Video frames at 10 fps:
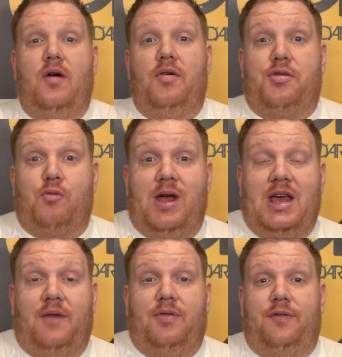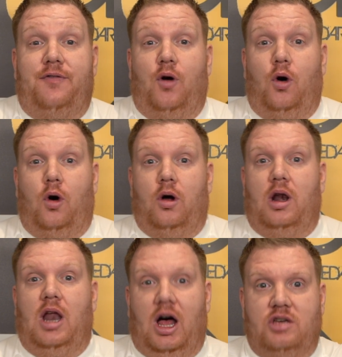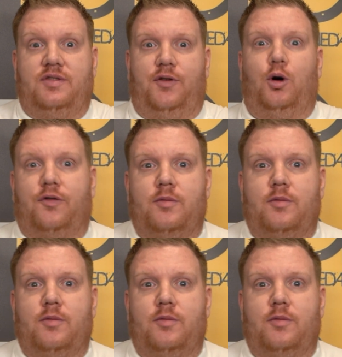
Three of the four, last four